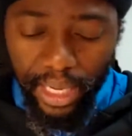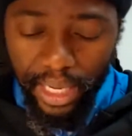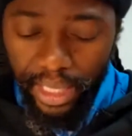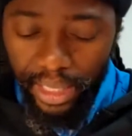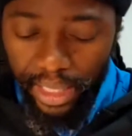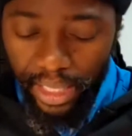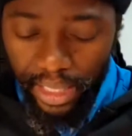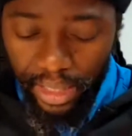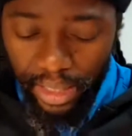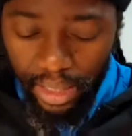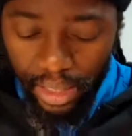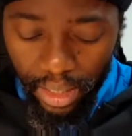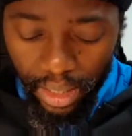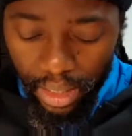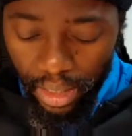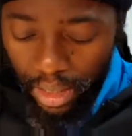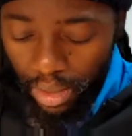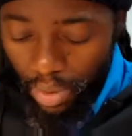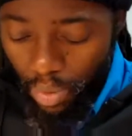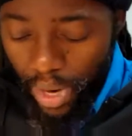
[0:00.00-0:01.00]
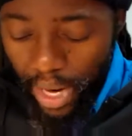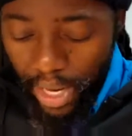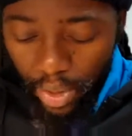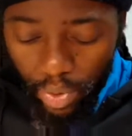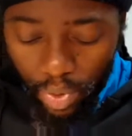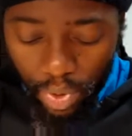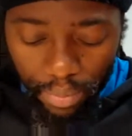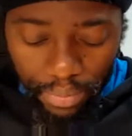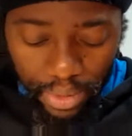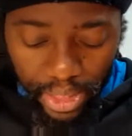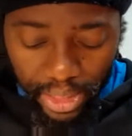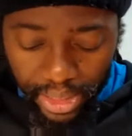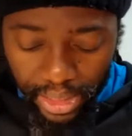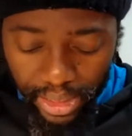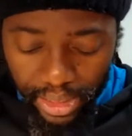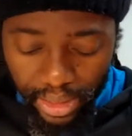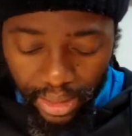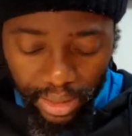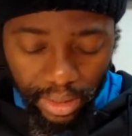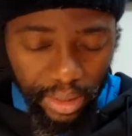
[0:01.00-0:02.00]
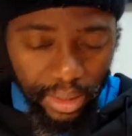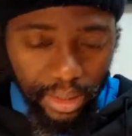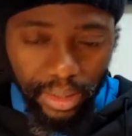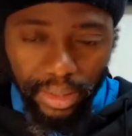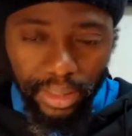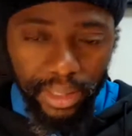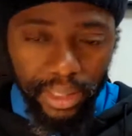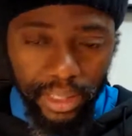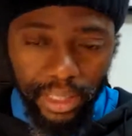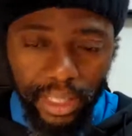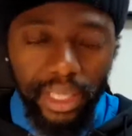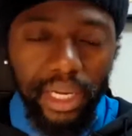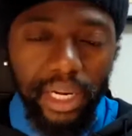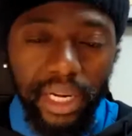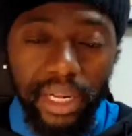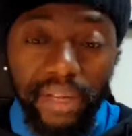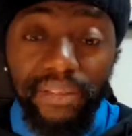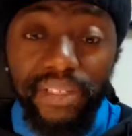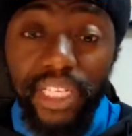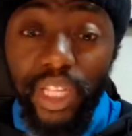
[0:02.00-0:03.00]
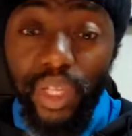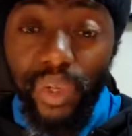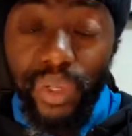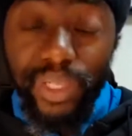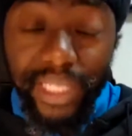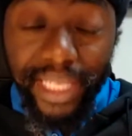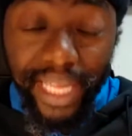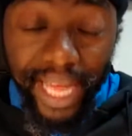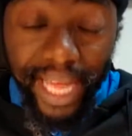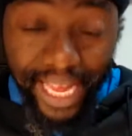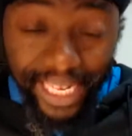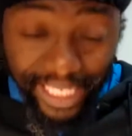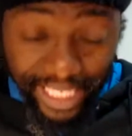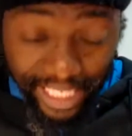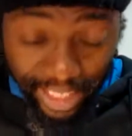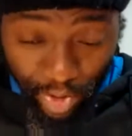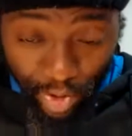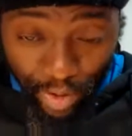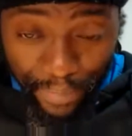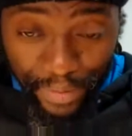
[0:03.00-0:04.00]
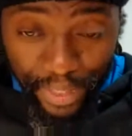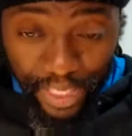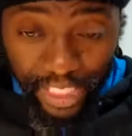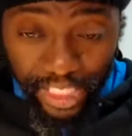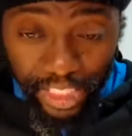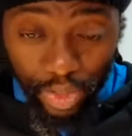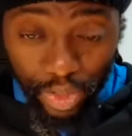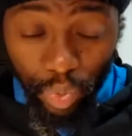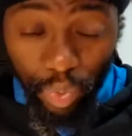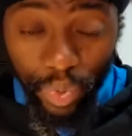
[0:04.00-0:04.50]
and then the white community still lives in those gated communities